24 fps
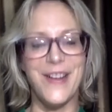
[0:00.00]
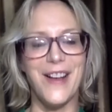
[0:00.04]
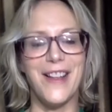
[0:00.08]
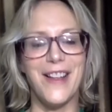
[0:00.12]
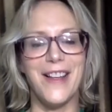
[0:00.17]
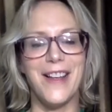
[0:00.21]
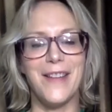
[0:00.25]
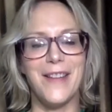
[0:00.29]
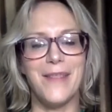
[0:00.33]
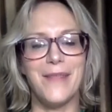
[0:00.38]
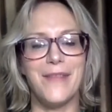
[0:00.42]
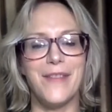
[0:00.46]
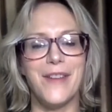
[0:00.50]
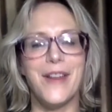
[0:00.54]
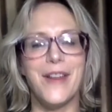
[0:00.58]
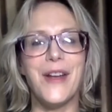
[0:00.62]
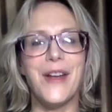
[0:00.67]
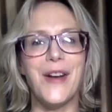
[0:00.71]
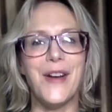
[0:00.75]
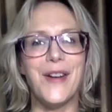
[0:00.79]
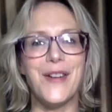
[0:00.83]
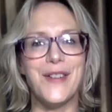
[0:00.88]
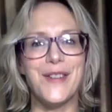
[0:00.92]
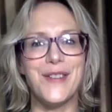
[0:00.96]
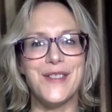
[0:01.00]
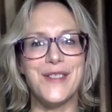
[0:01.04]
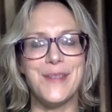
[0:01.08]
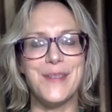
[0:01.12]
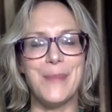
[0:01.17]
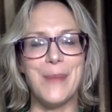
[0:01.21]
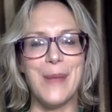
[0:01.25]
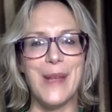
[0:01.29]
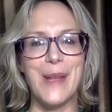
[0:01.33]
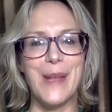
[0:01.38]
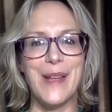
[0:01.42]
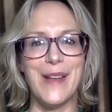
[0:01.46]
I'm very honored to
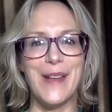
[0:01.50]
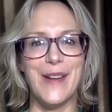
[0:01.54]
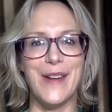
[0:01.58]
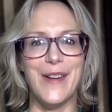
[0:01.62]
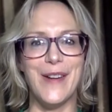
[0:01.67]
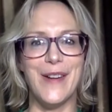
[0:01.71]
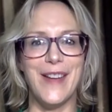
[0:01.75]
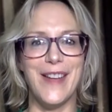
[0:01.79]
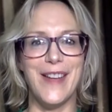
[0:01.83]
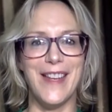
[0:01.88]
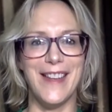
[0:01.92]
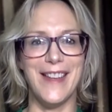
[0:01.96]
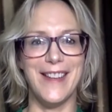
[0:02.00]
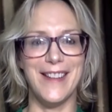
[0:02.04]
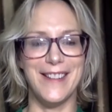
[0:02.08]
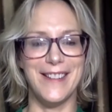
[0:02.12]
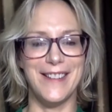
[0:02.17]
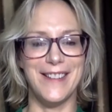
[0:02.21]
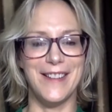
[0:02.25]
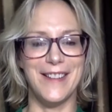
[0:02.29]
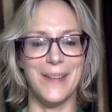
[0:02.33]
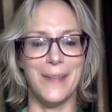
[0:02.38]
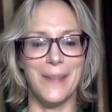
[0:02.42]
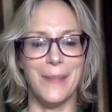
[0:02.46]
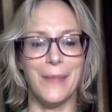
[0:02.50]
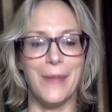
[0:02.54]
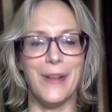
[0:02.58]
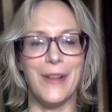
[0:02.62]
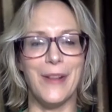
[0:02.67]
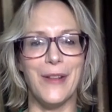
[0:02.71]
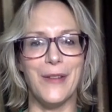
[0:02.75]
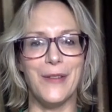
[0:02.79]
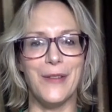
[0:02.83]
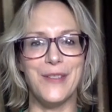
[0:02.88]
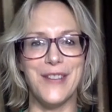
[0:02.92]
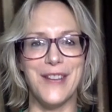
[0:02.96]
be here, and
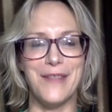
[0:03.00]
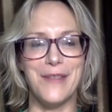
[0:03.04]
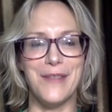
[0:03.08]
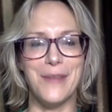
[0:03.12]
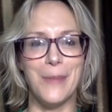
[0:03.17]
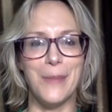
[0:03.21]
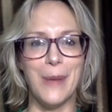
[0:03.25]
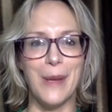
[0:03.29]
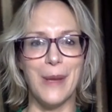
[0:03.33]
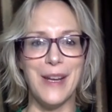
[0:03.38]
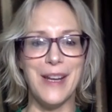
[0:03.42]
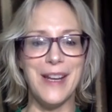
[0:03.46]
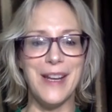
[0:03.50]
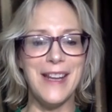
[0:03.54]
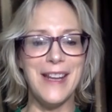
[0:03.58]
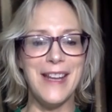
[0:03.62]
hello to everybody.